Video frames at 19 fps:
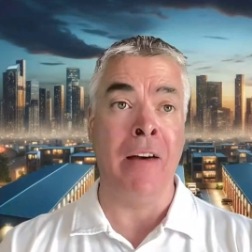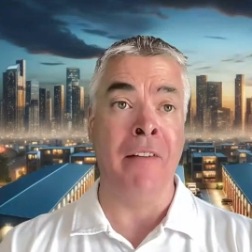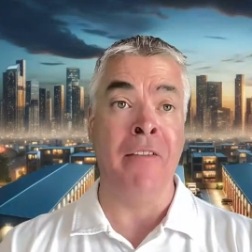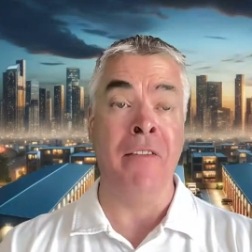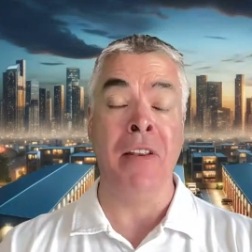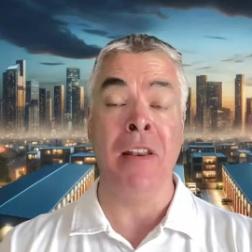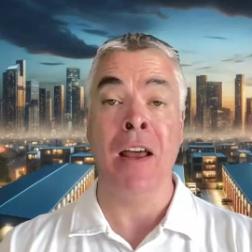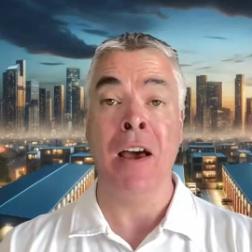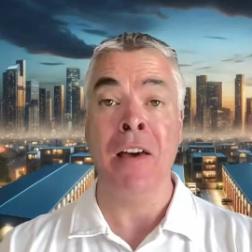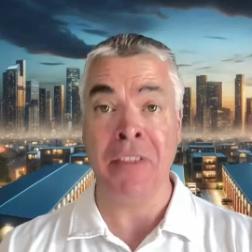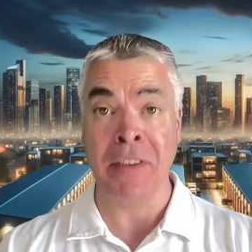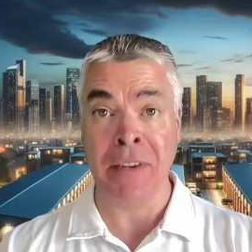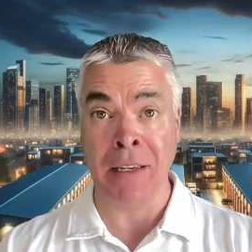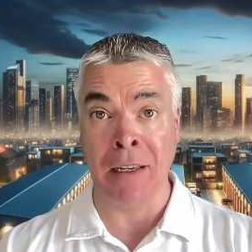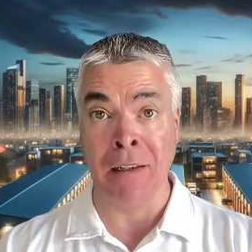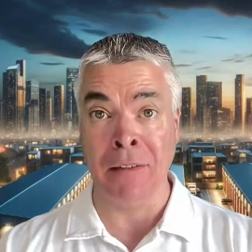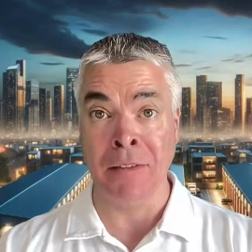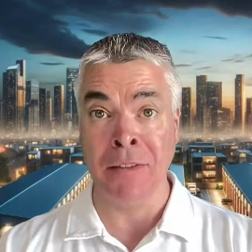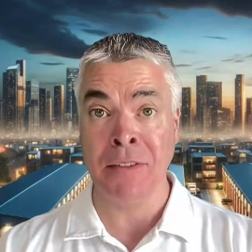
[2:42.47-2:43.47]
Nothing
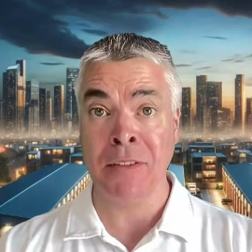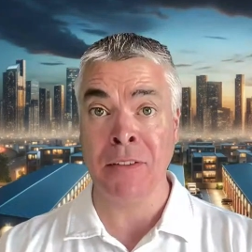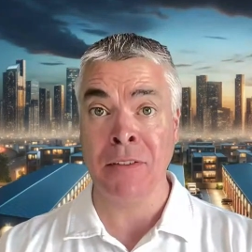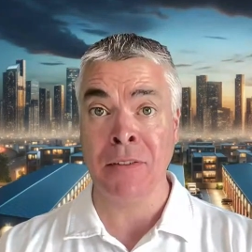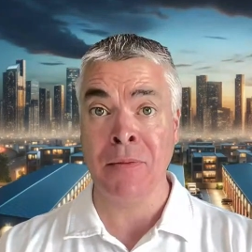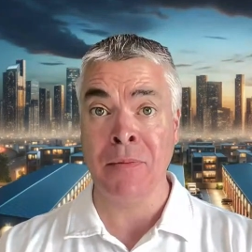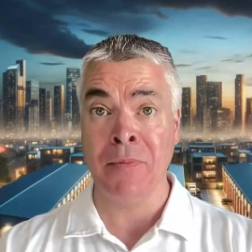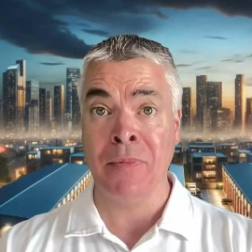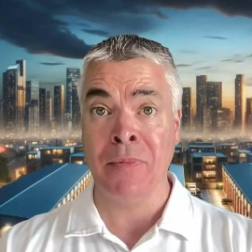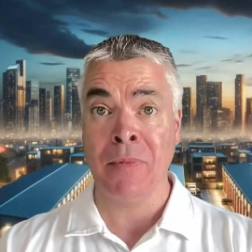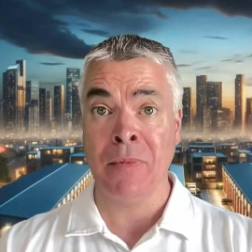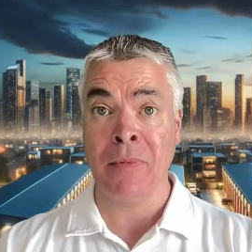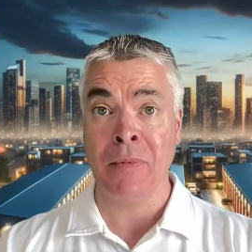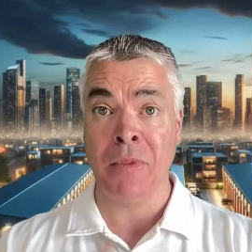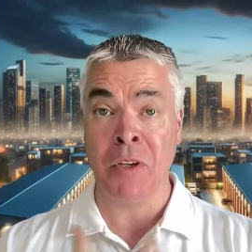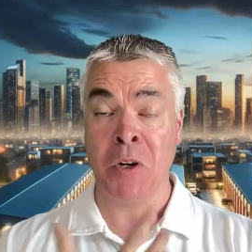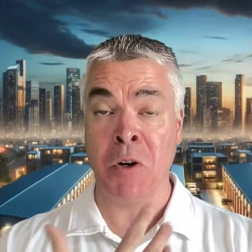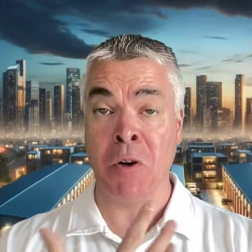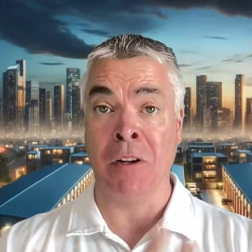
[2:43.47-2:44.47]
else.
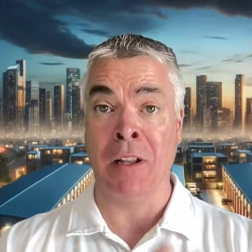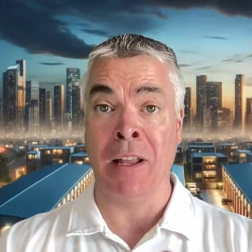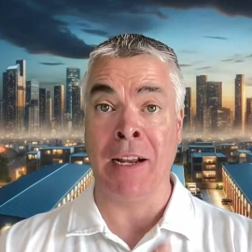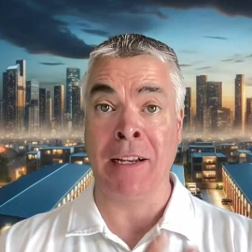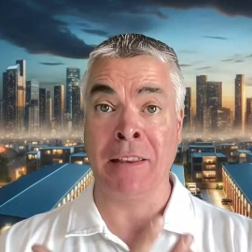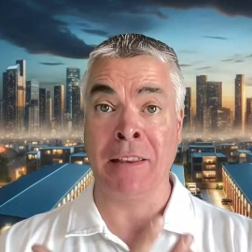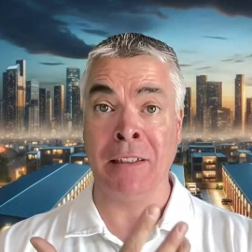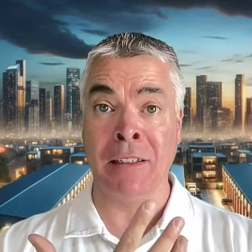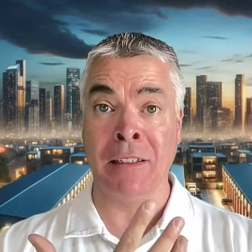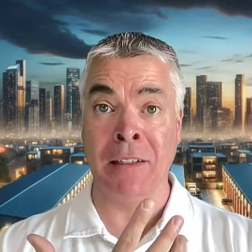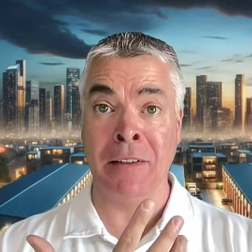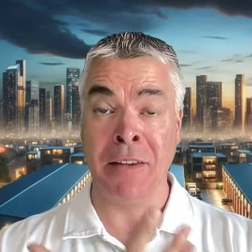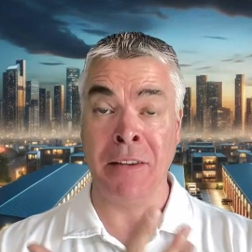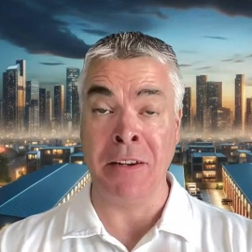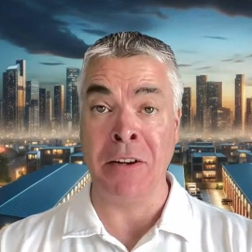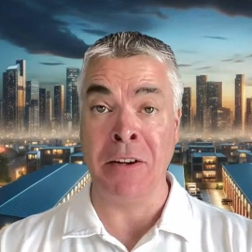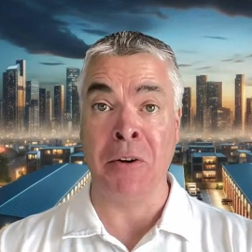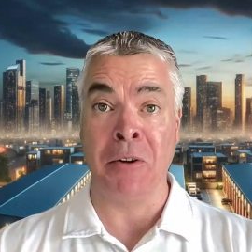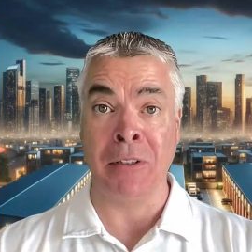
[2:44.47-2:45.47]
You go to like the
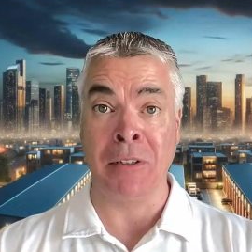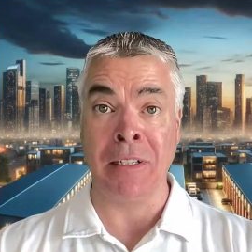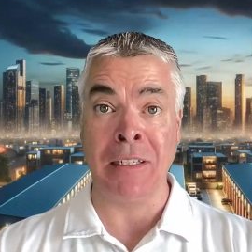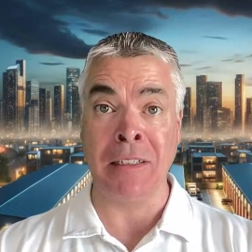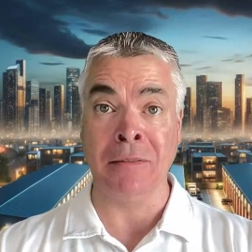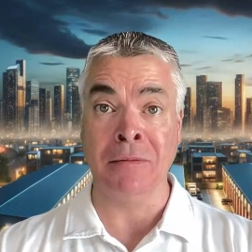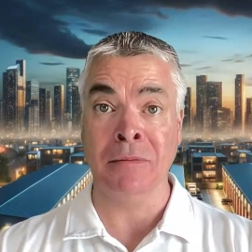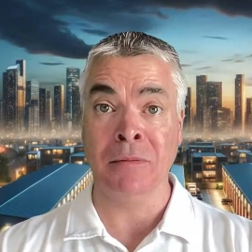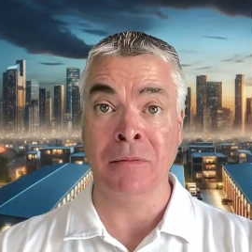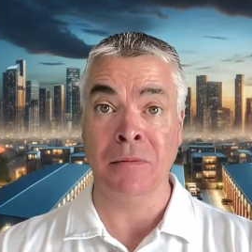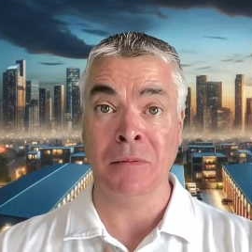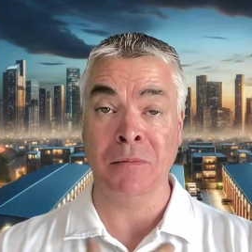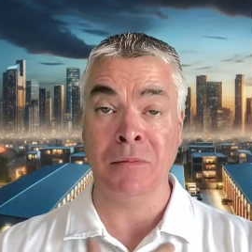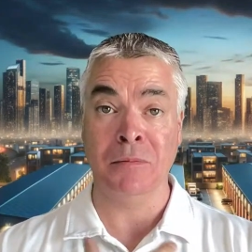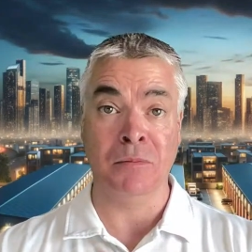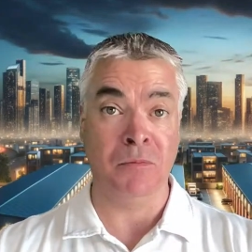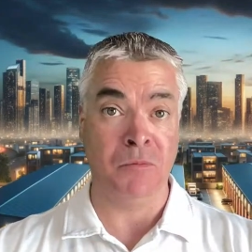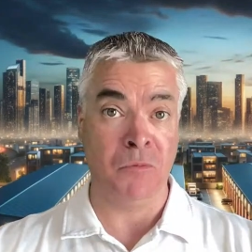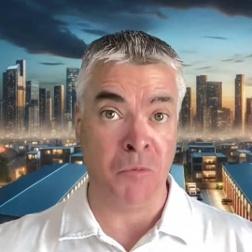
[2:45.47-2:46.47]
yearly
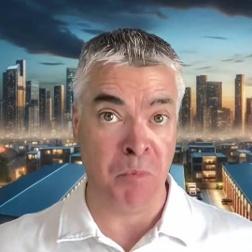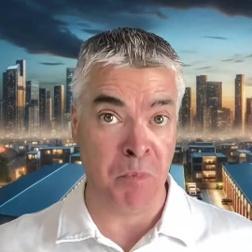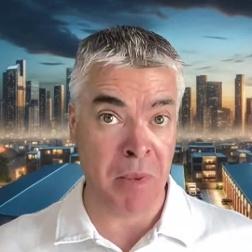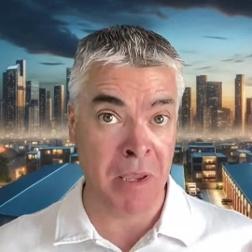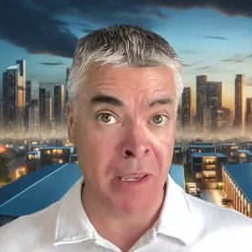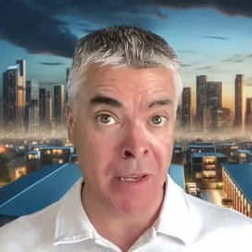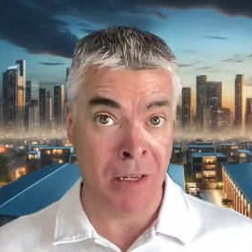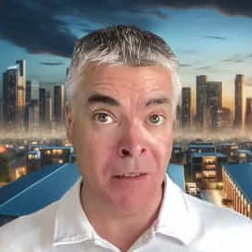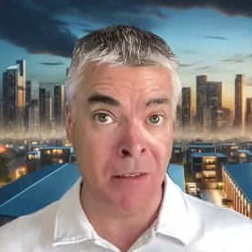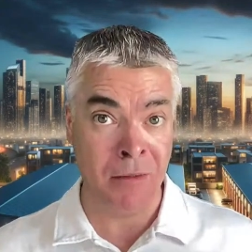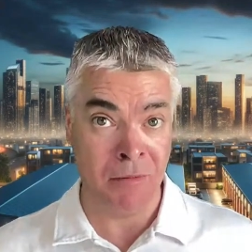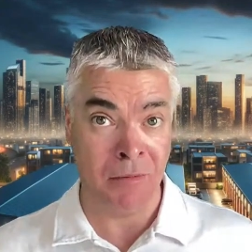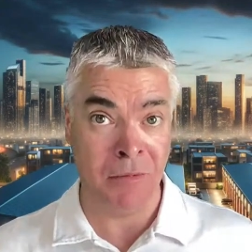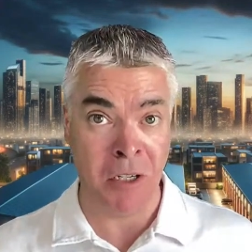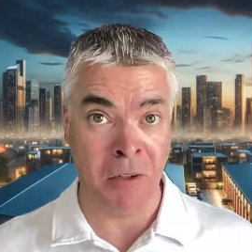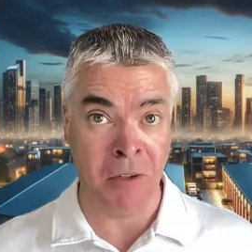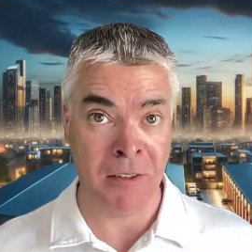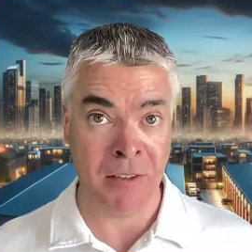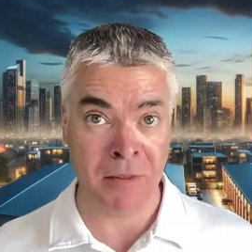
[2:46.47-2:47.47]
big,
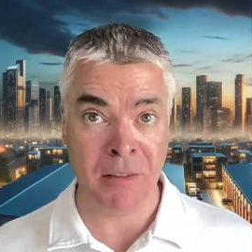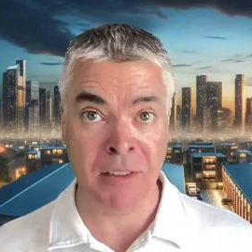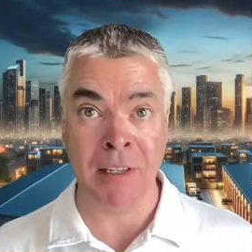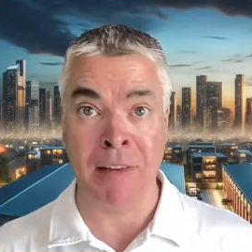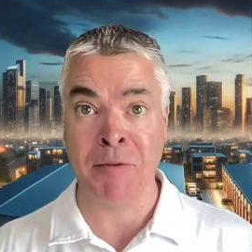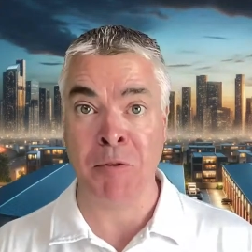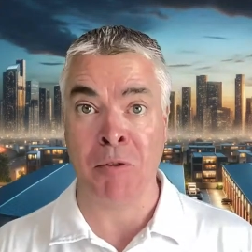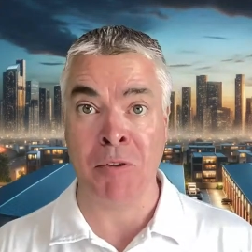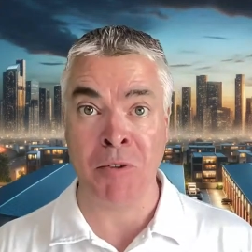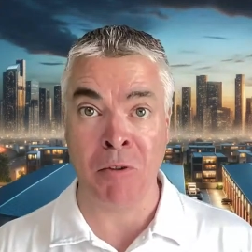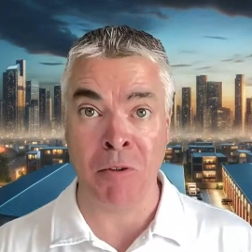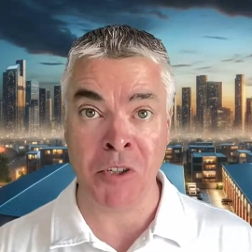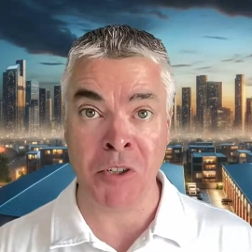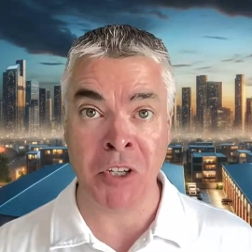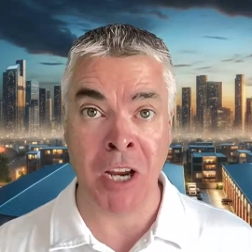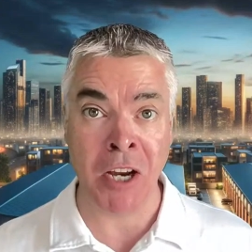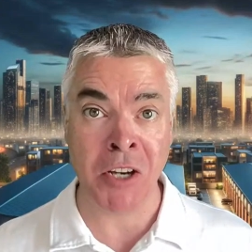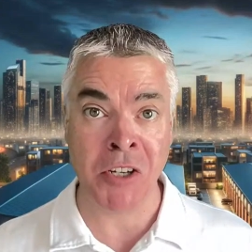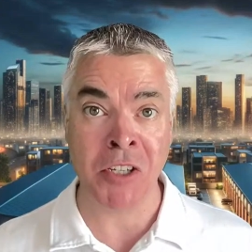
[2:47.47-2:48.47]
self-storage
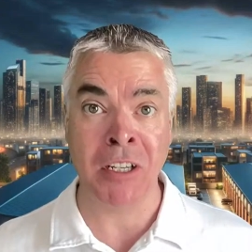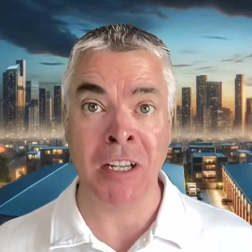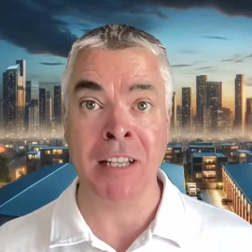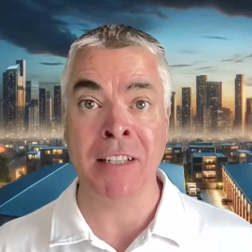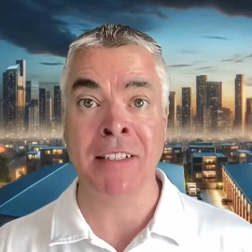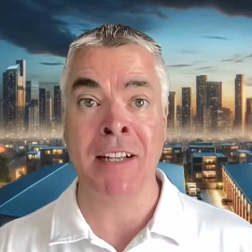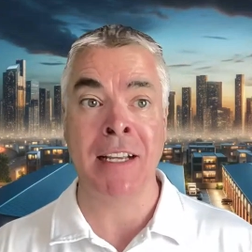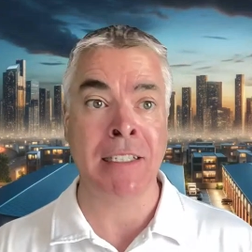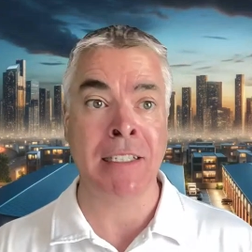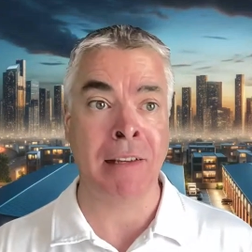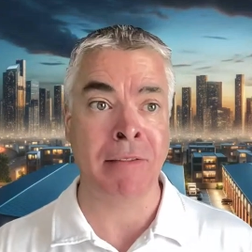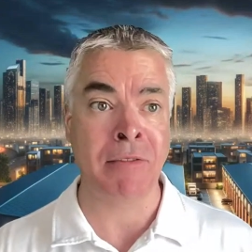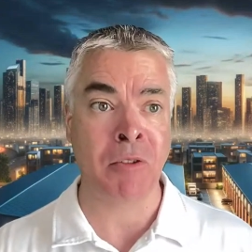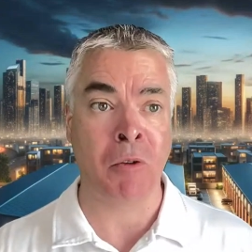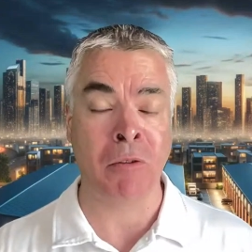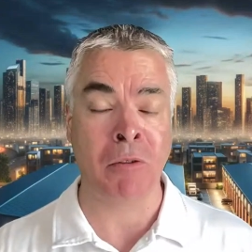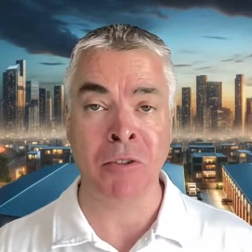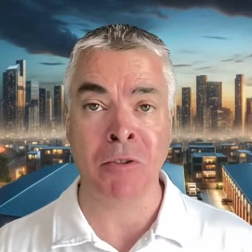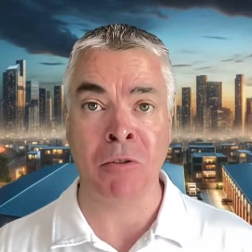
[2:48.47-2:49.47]
association, inside
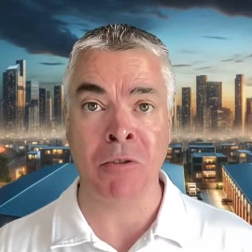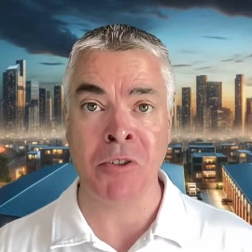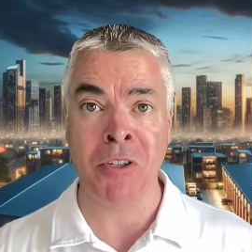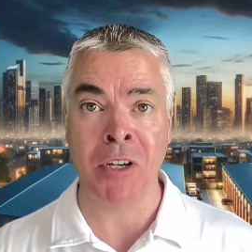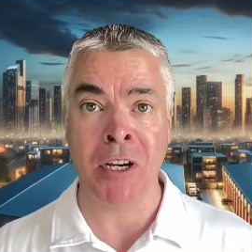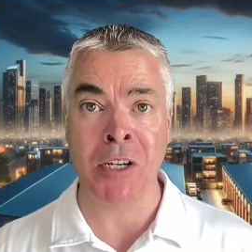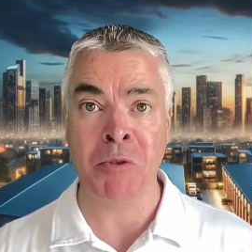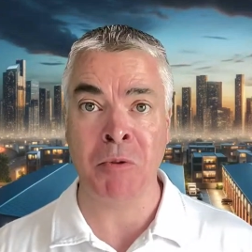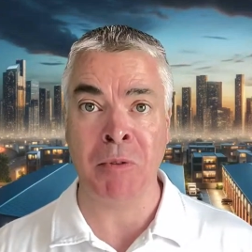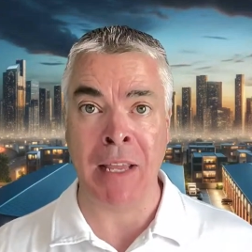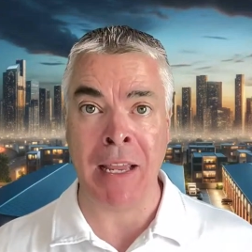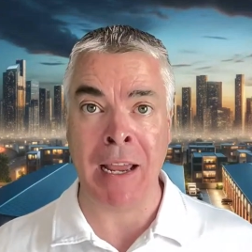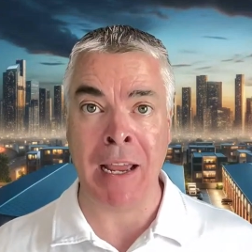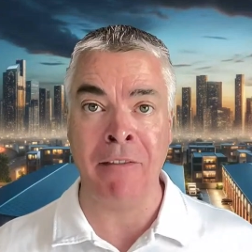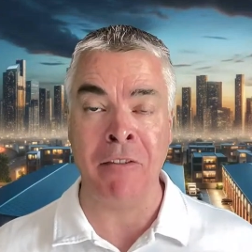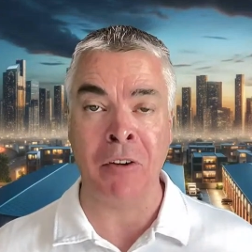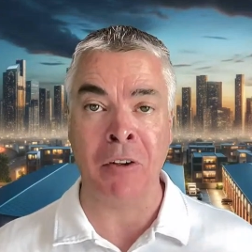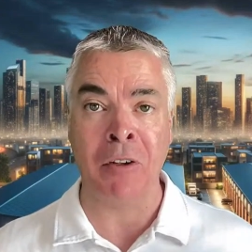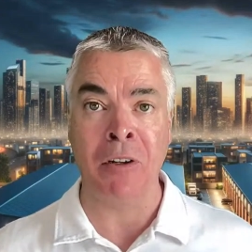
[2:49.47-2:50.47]
self-storage association, when they
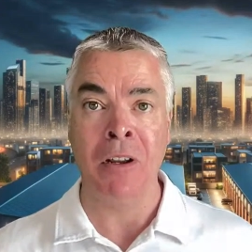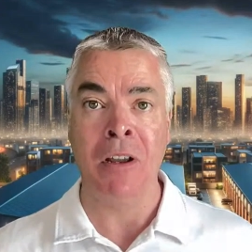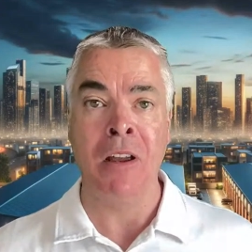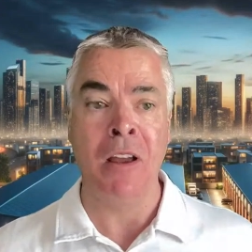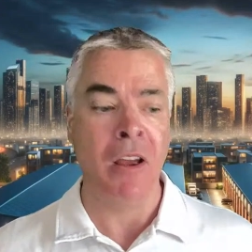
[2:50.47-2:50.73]
have their